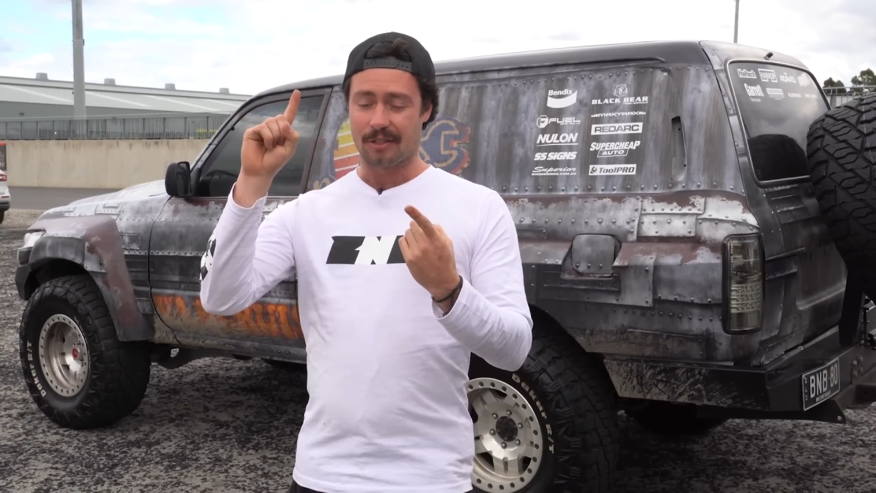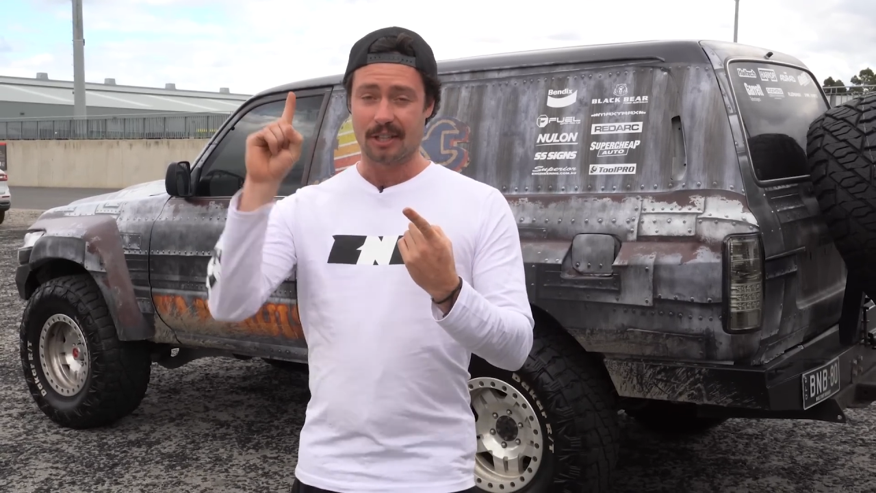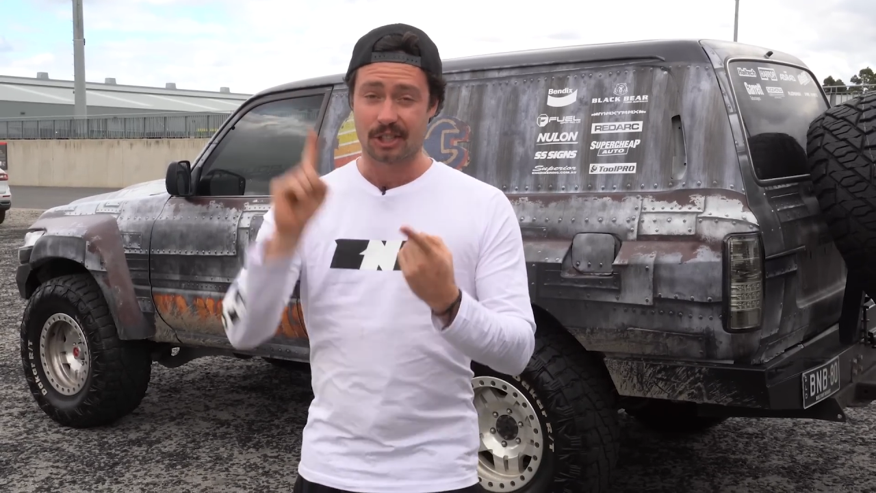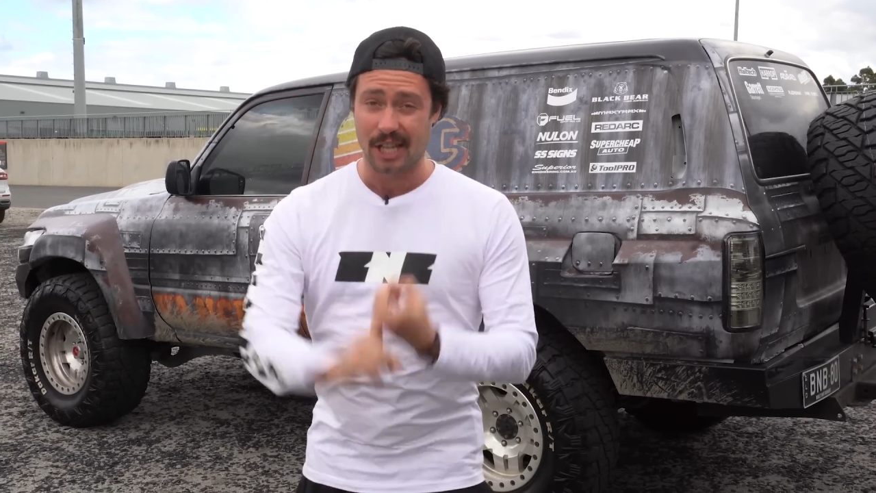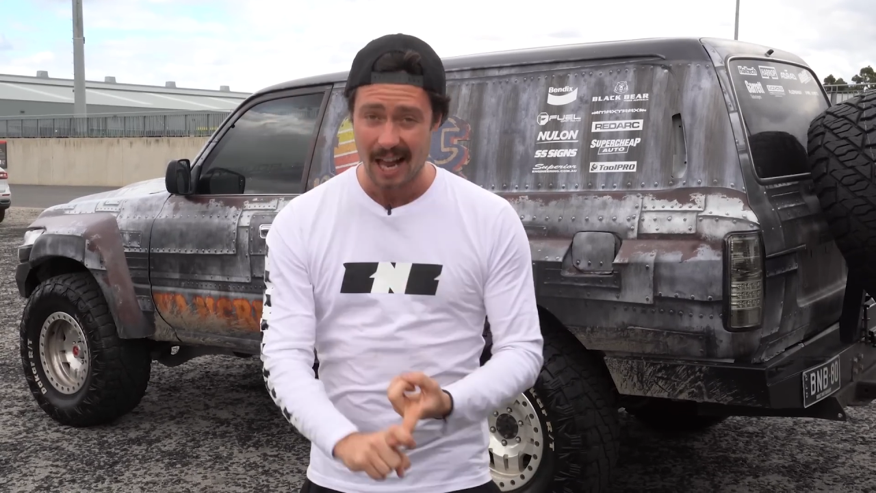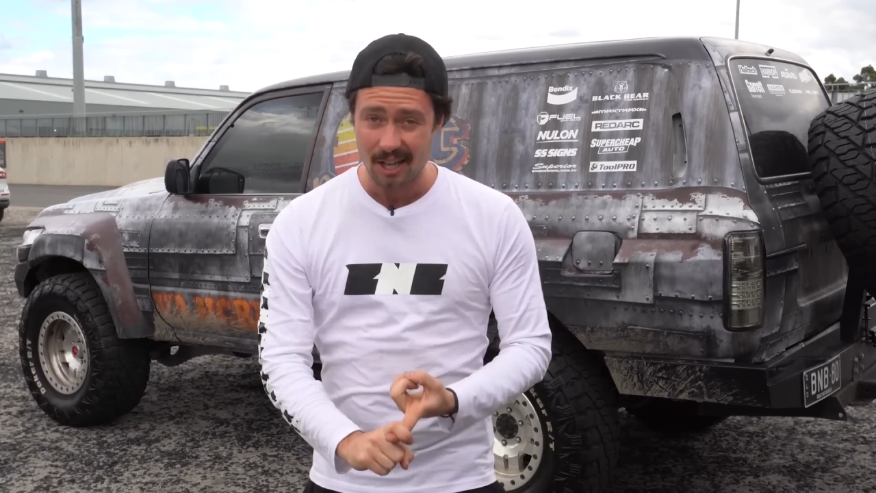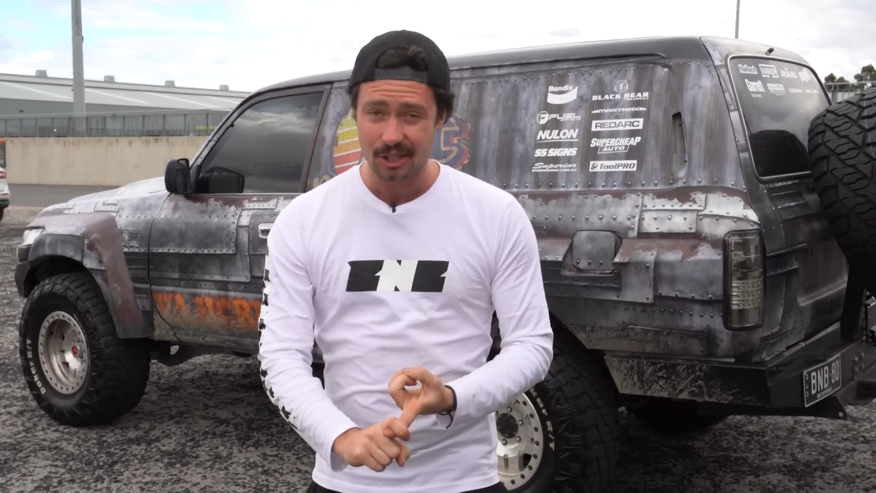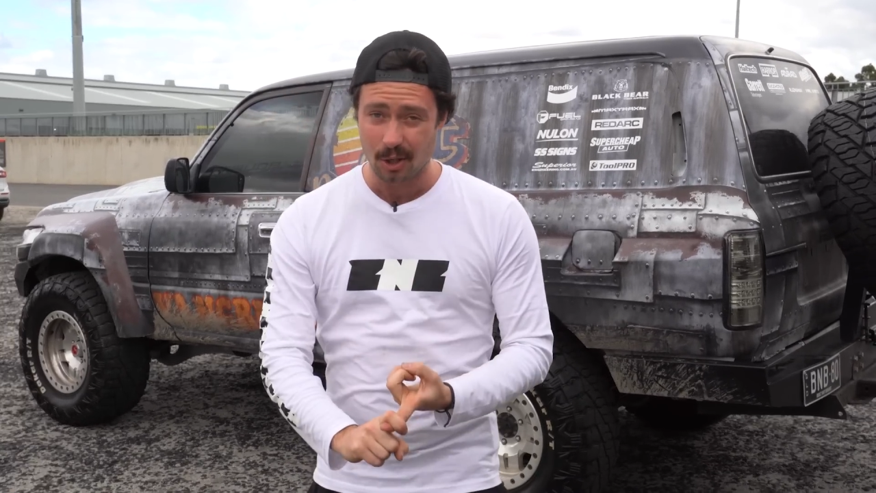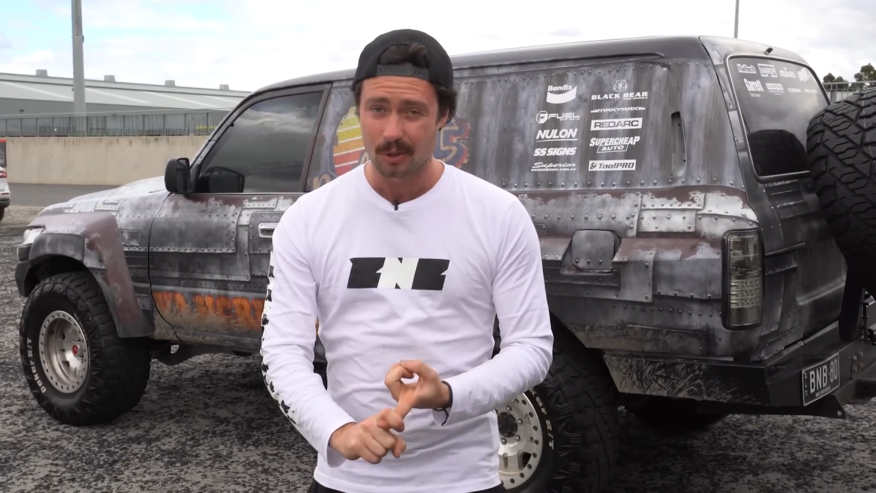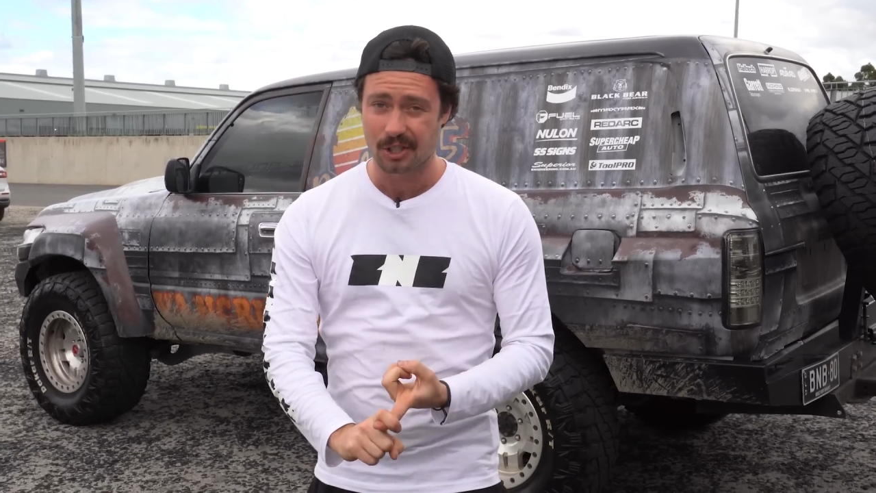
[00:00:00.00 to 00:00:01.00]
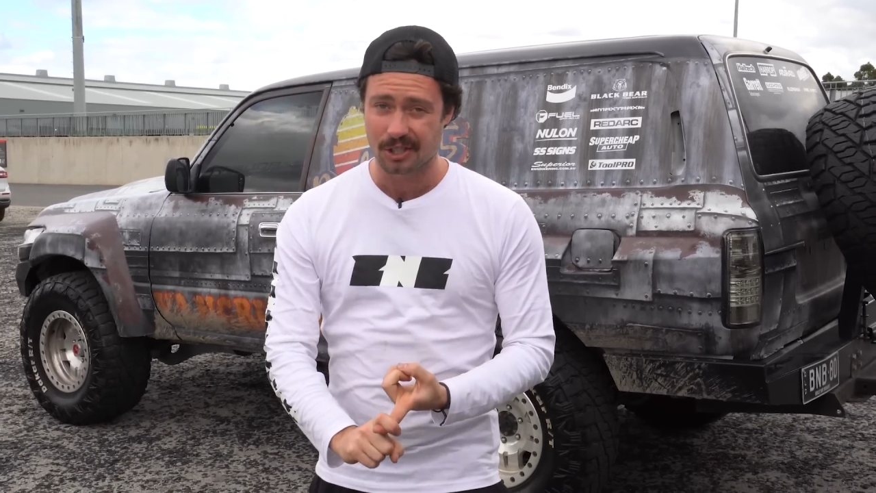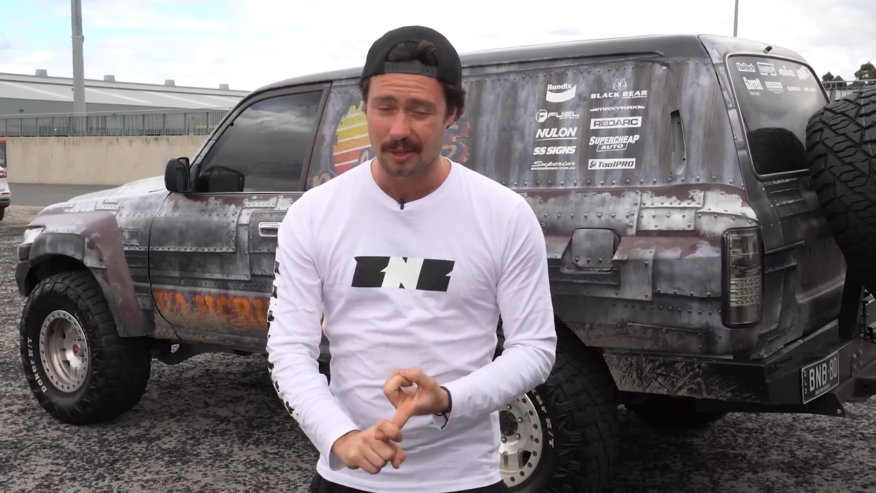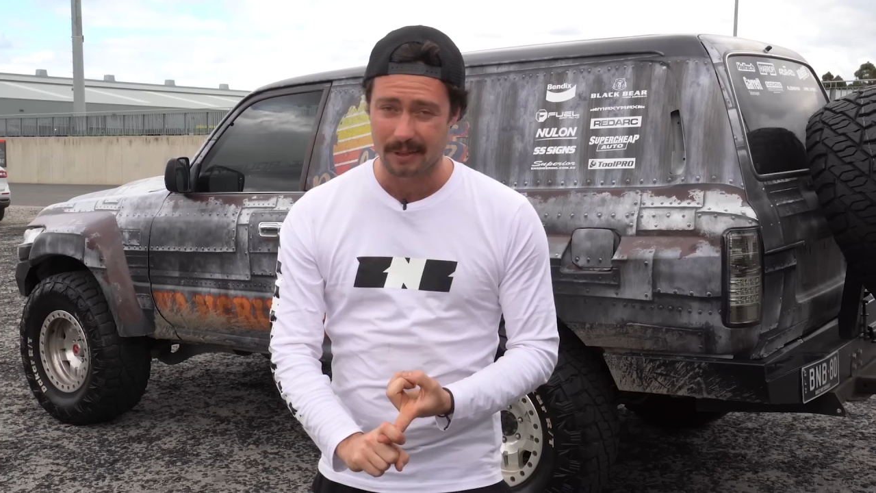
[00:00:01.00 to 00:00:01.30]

the Challenger, which is the